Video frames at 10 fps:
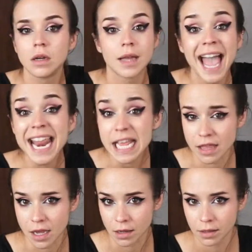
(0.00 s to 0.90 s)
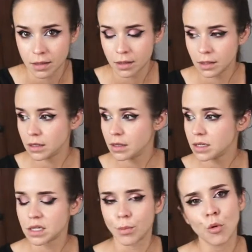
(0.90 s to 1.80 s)
anything
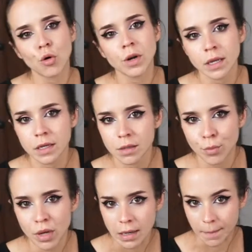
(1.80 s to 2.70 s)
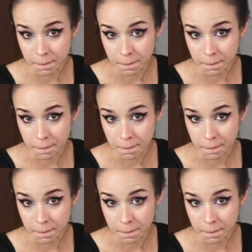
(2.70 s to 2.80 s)
supporting his opinion.